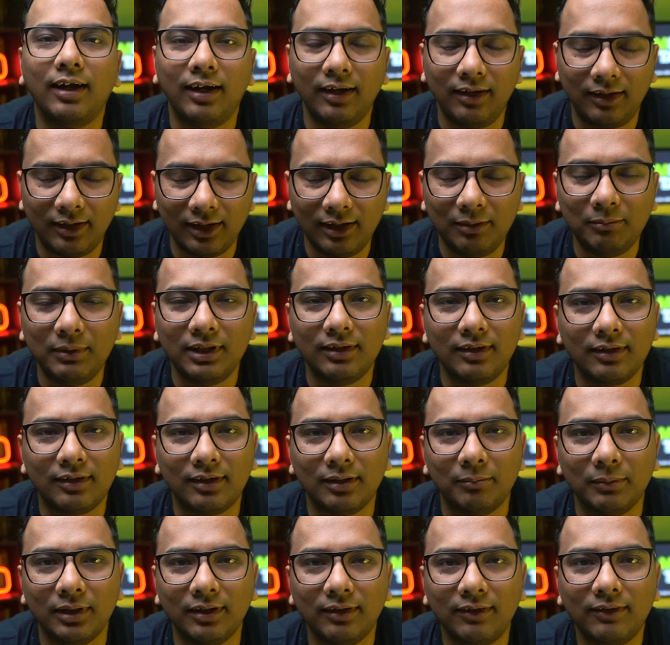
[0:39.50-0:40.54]
and tell me in the
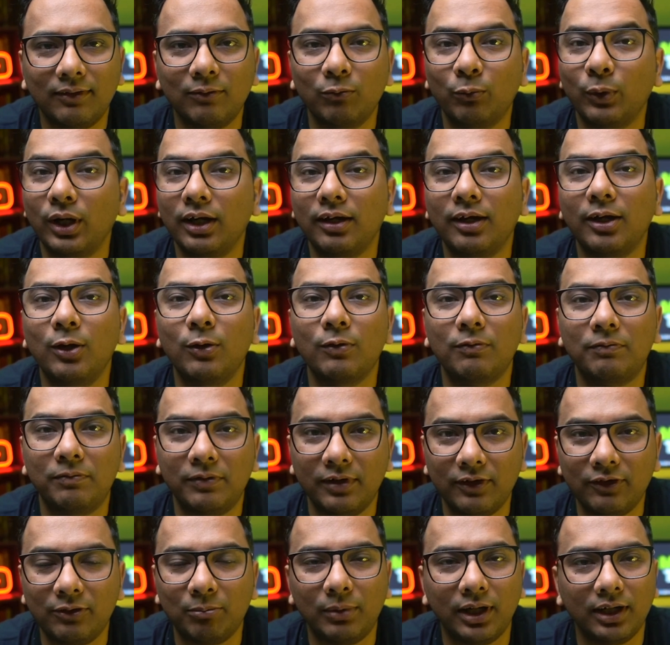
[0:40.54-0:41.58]
comments, when did you
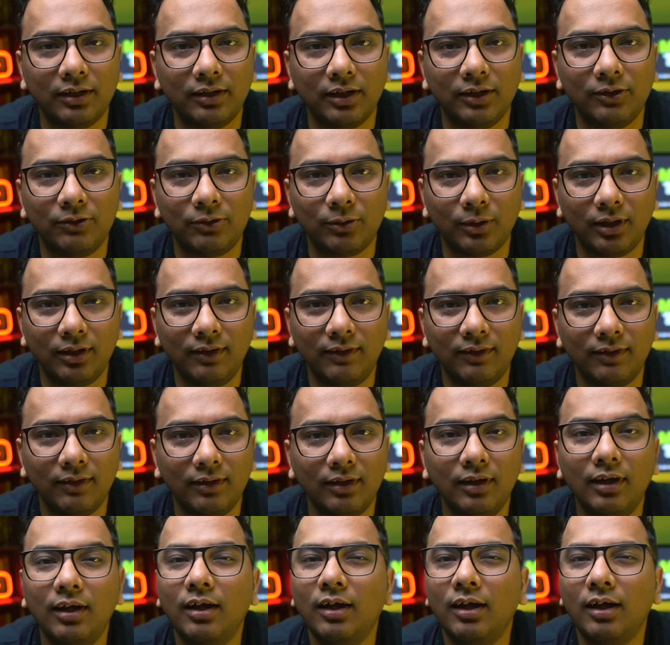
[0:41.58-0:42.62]
first buy the insurance?
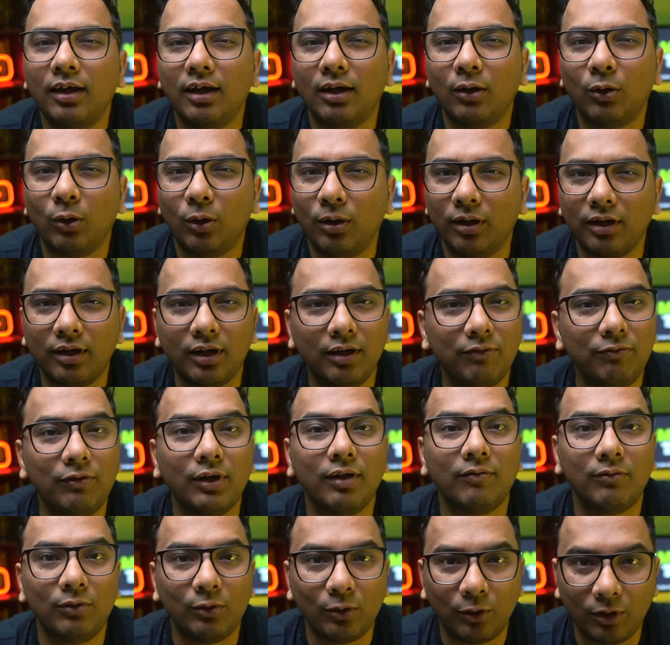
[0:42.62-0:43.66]
Or if you
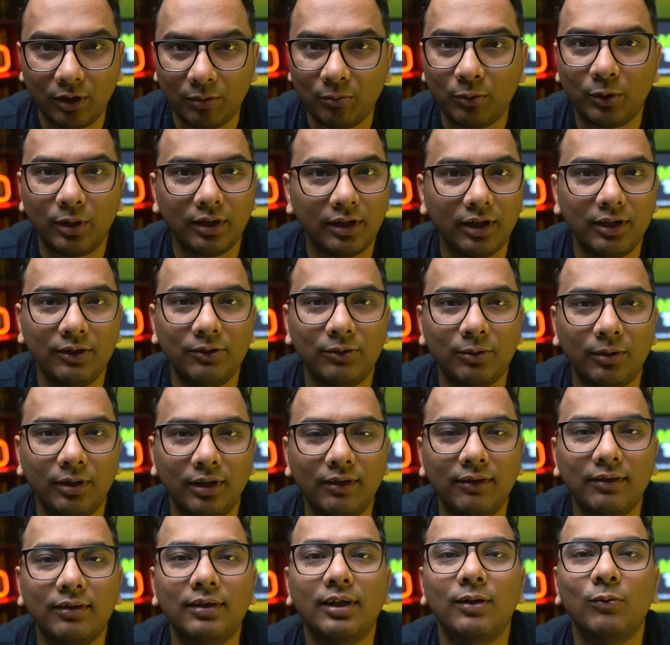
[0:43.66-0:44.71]
have not bought the
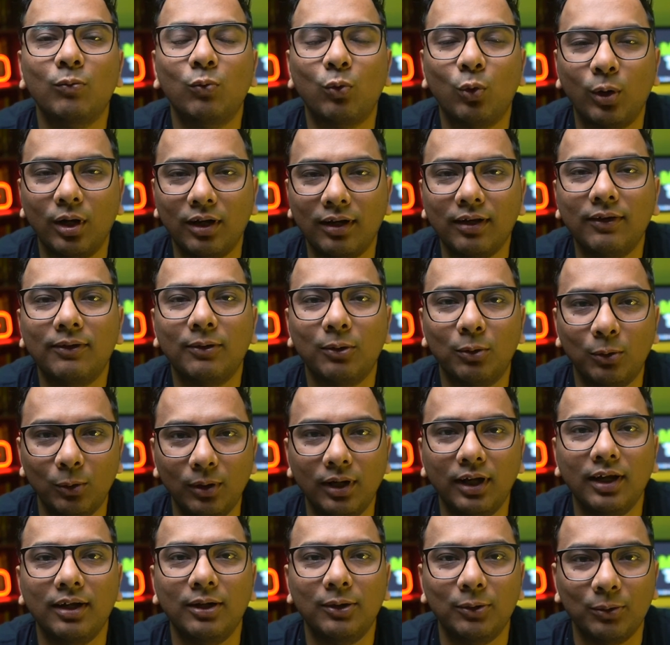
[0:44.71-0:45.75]
insurance, then what is
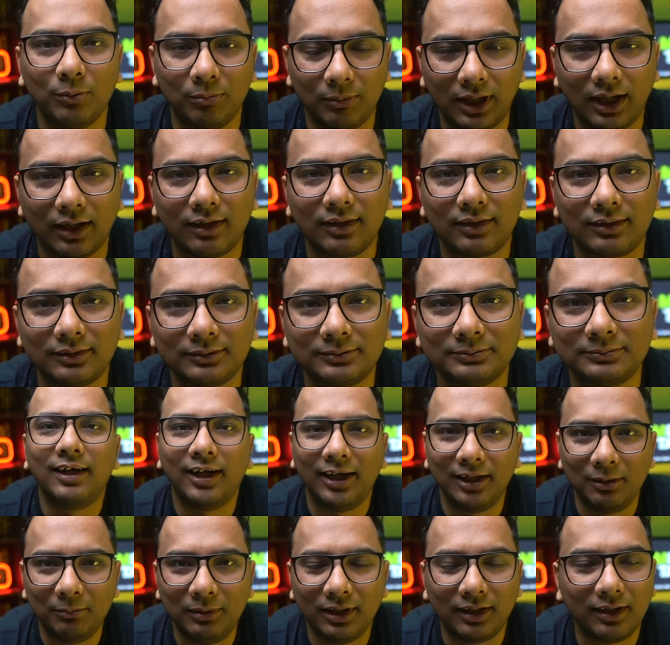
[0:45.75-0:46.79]
holding you back?
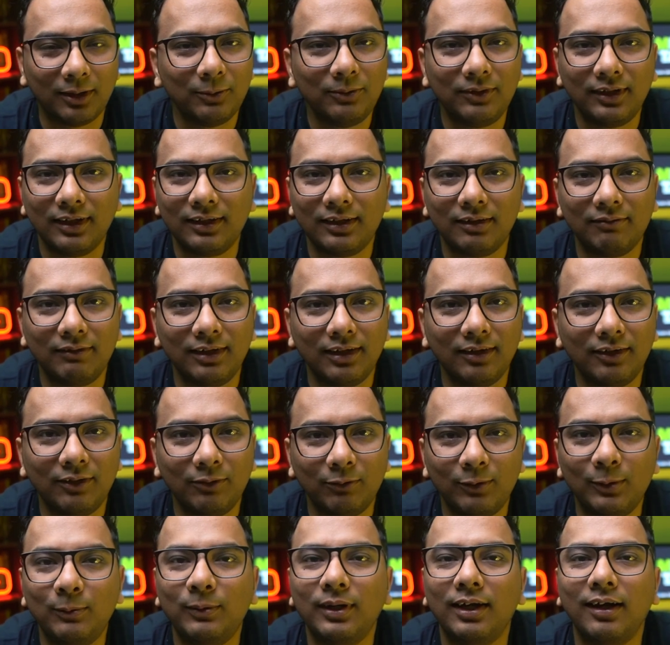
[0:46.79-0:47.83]
I'll be announcing the winners
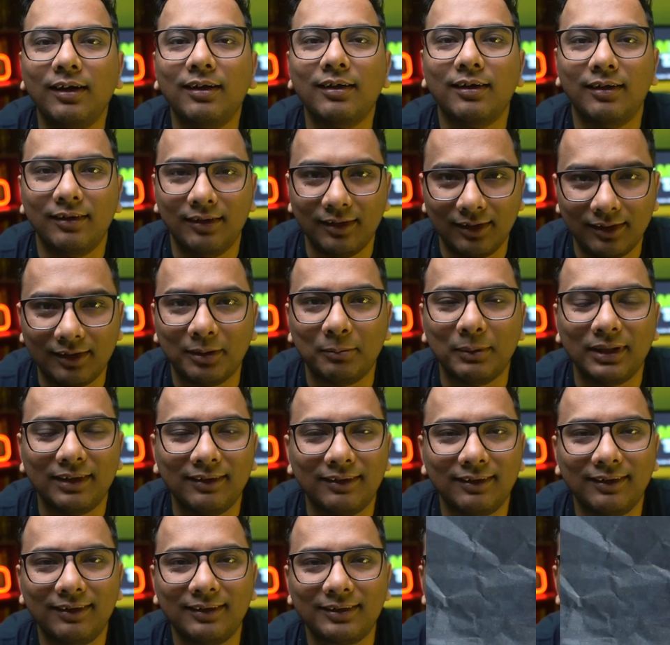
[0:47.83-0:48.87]
when we hit 100 comments.